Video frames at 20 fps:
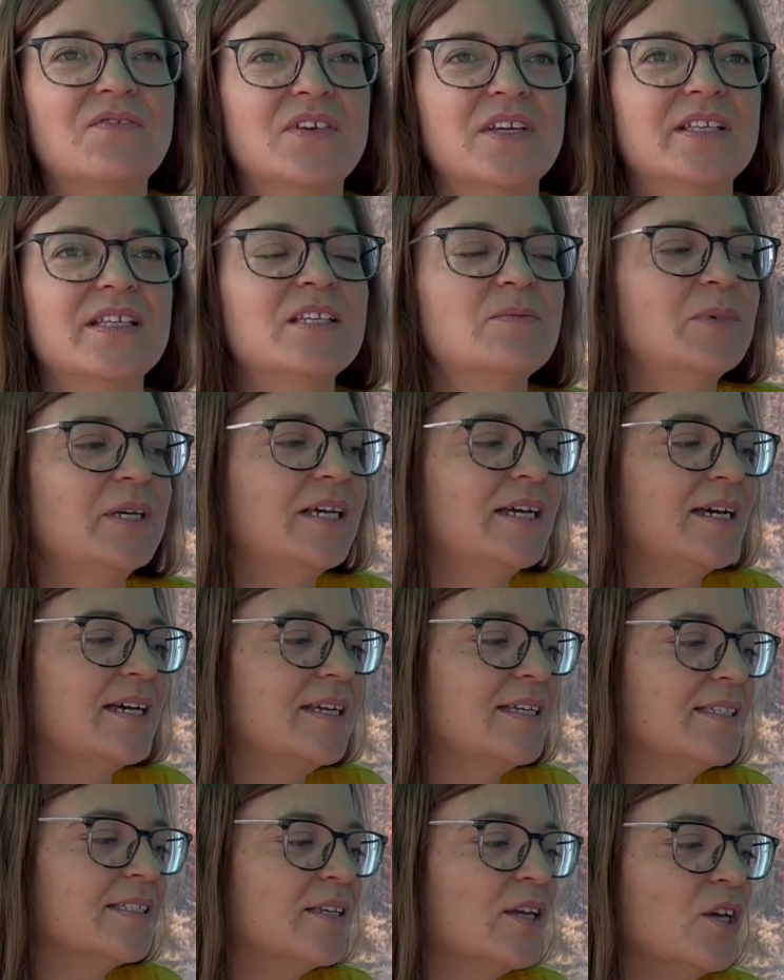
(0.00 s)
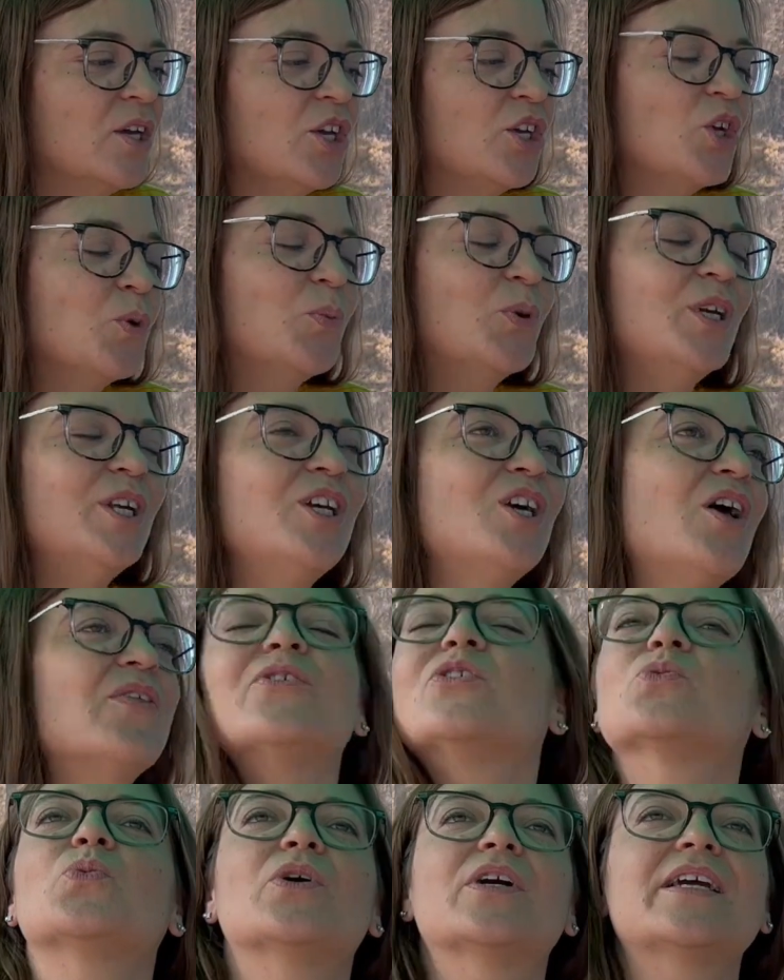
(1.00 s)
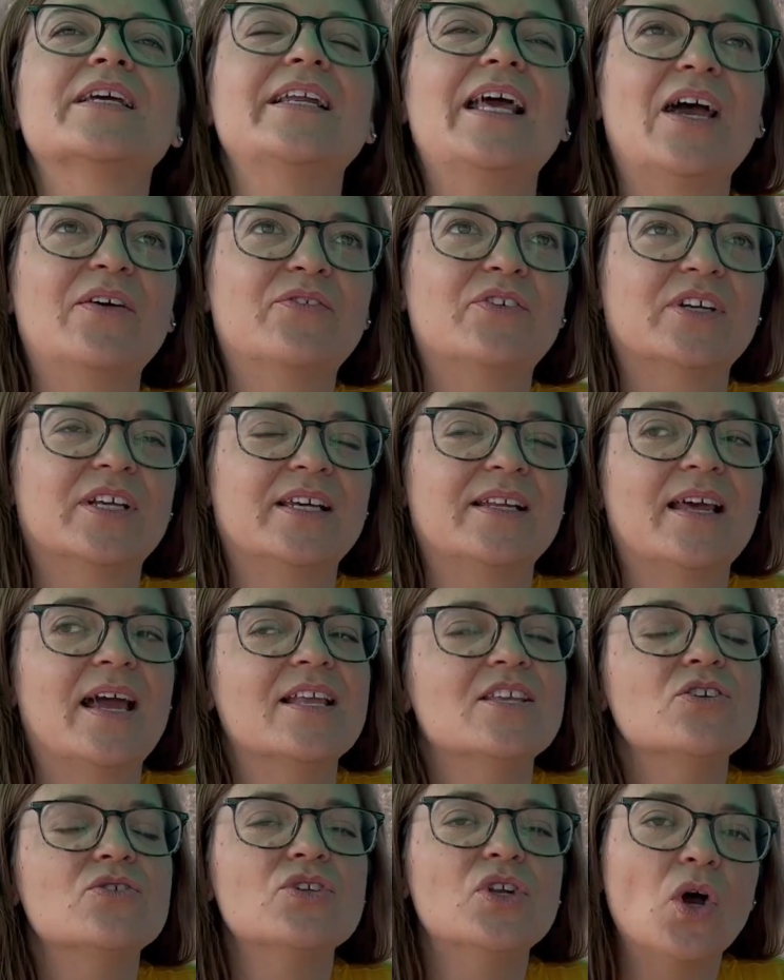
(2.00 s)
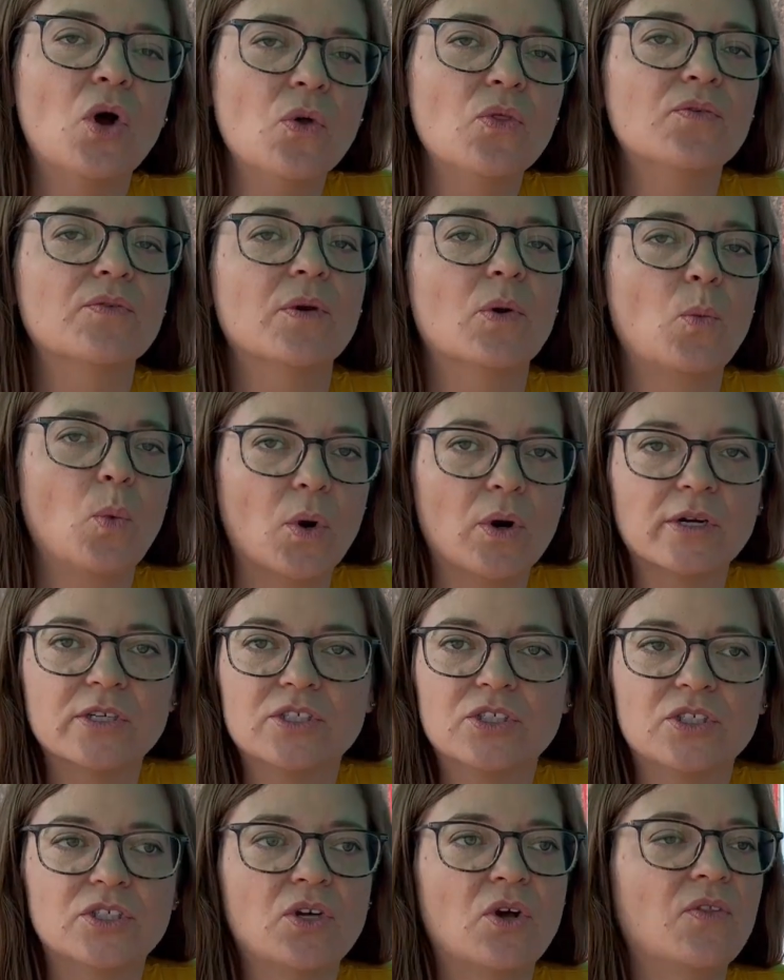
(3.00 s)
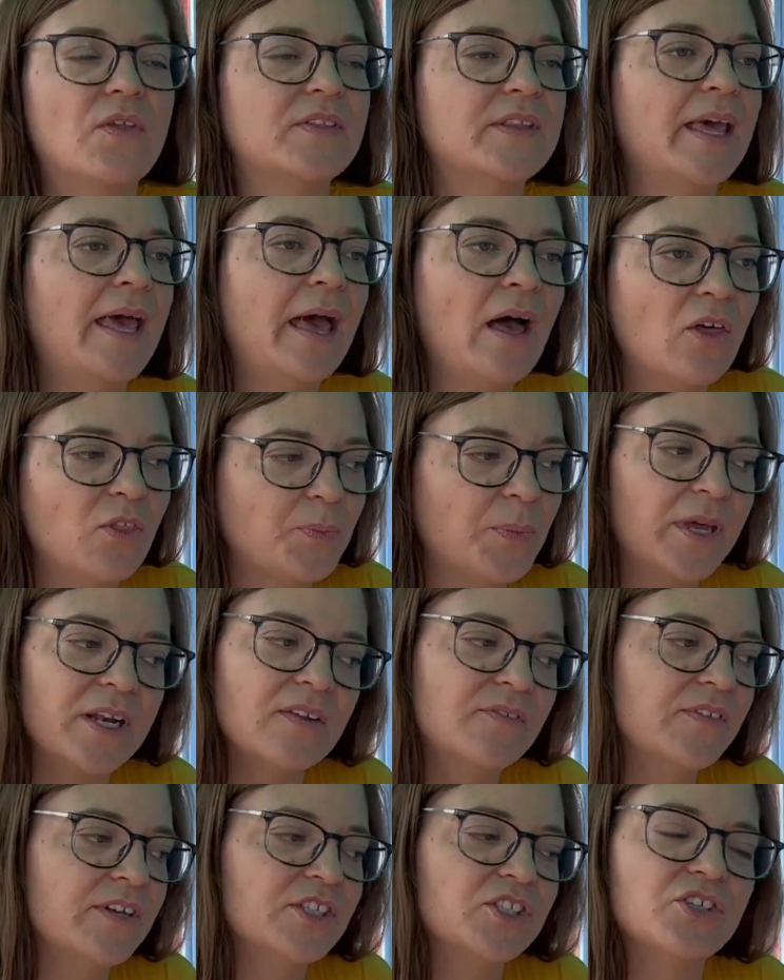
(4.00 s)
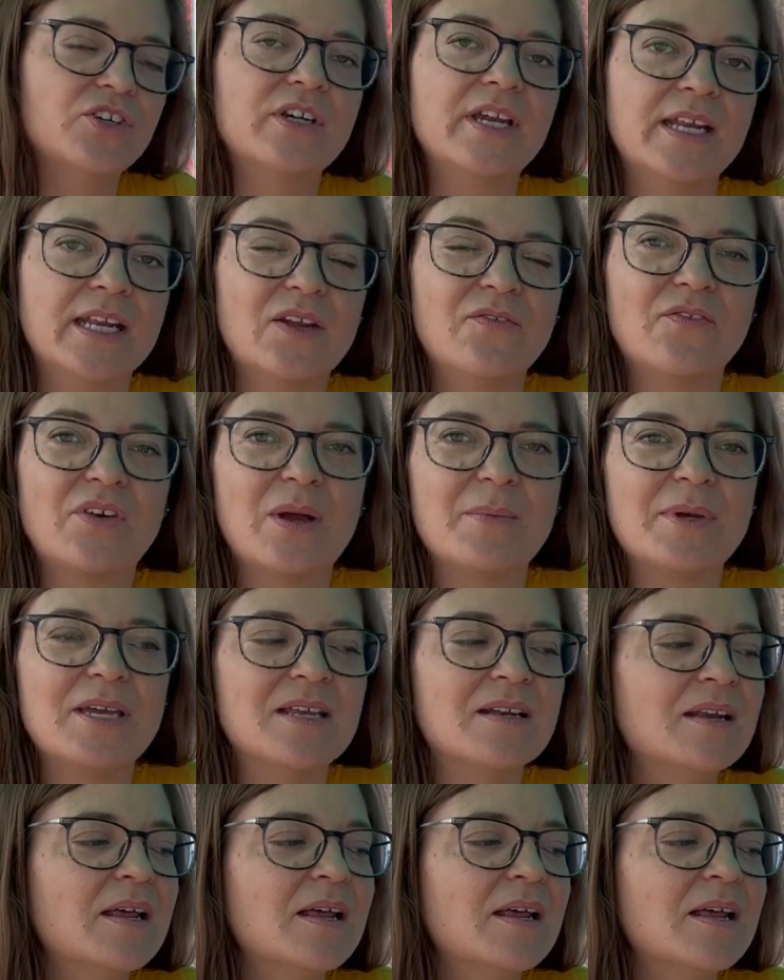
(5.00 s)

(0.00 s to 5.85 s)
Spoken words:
feeling because you're putting all this work and effort in, and the rewards, that the health benefits you're getting from it.